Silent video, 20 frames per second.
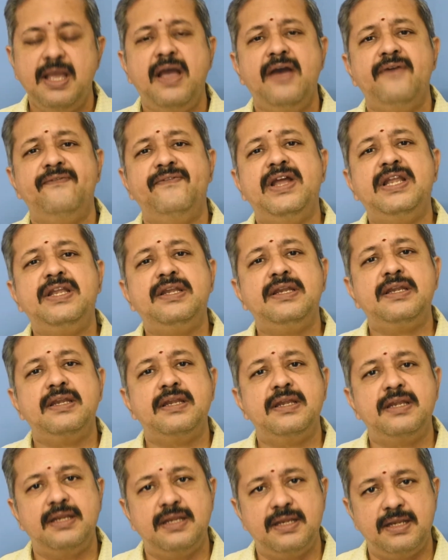When
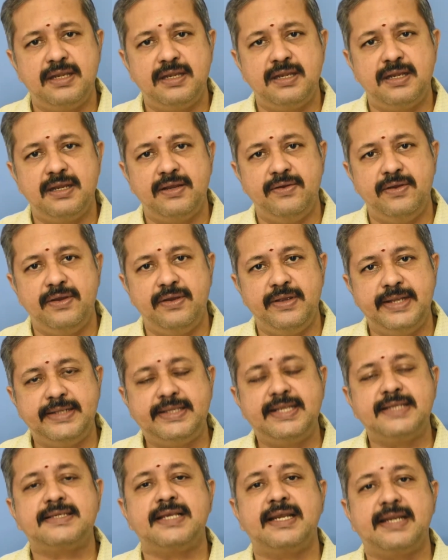it
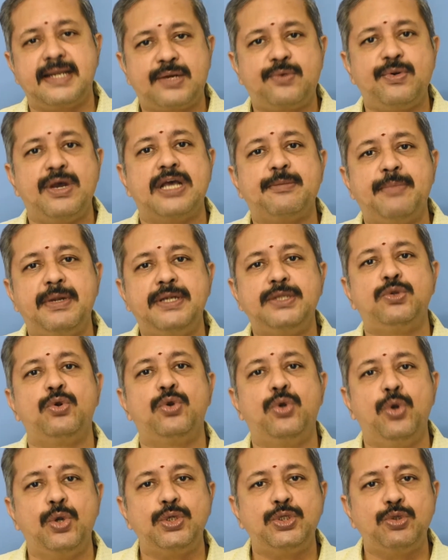is a requirement to
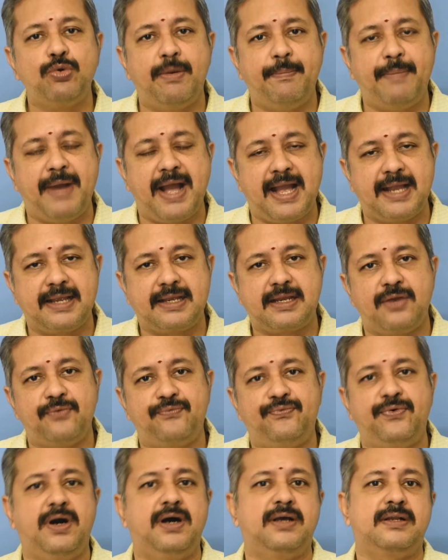go to a bank
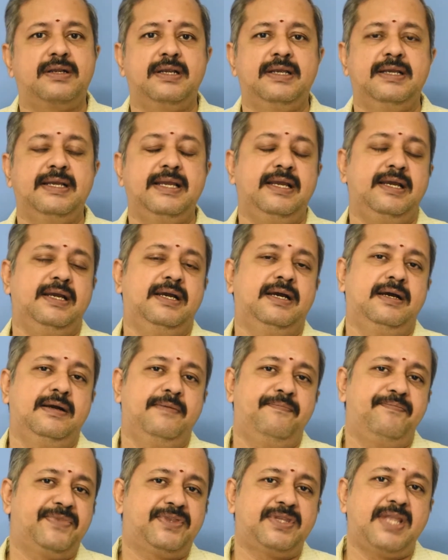for
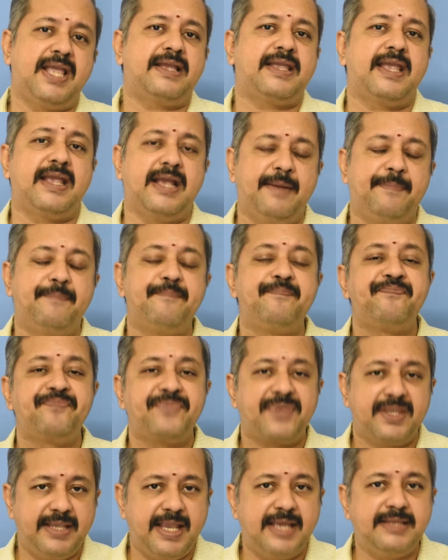taking up
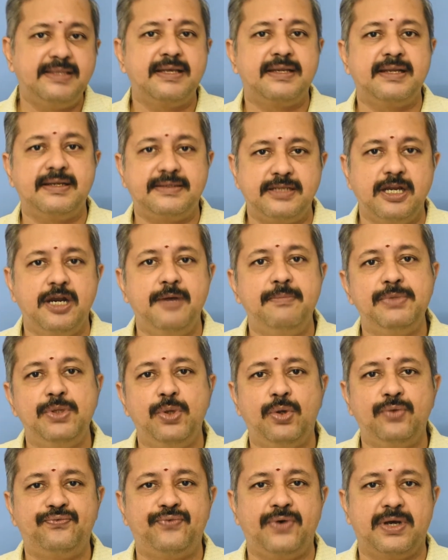either a term
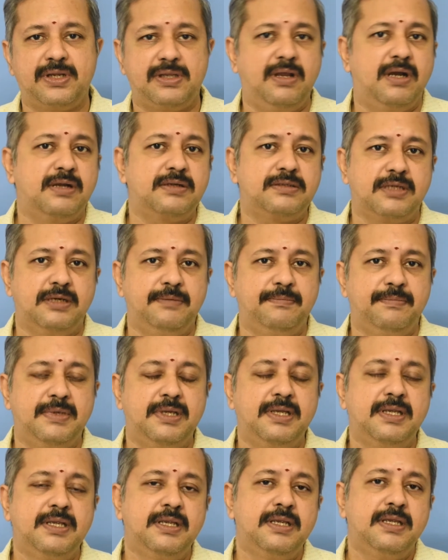loan for long
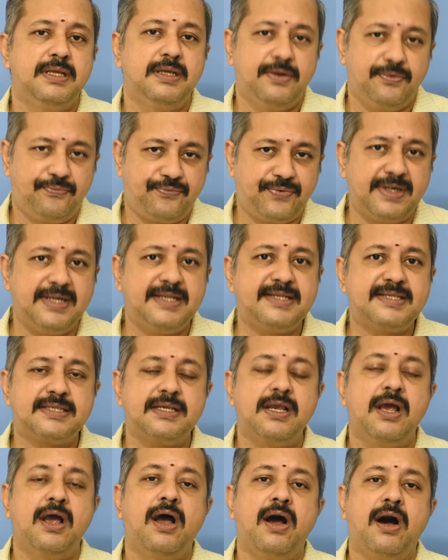term
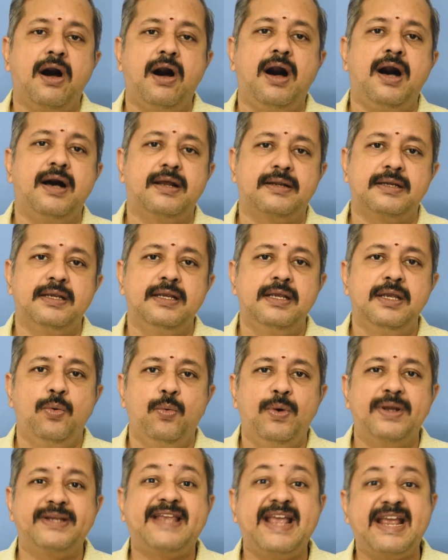funds or
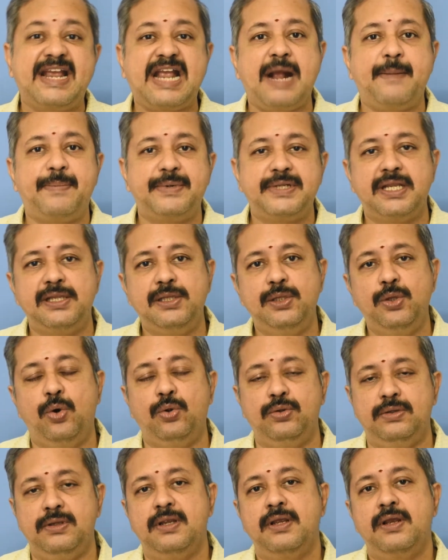working capital
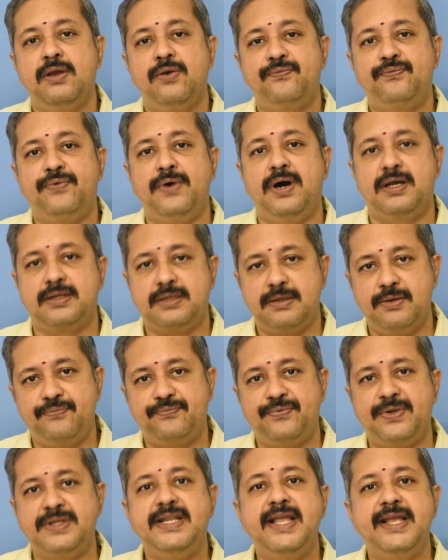loan for
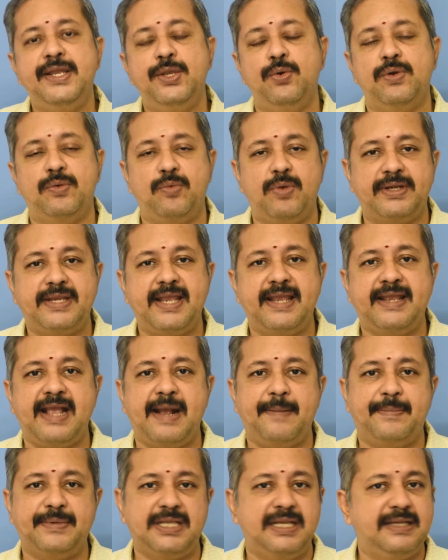funding your working
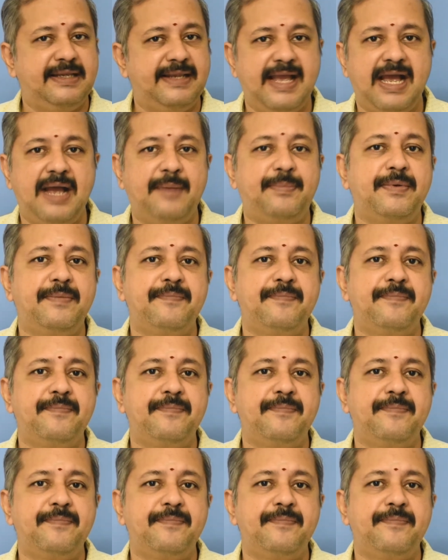capital gap,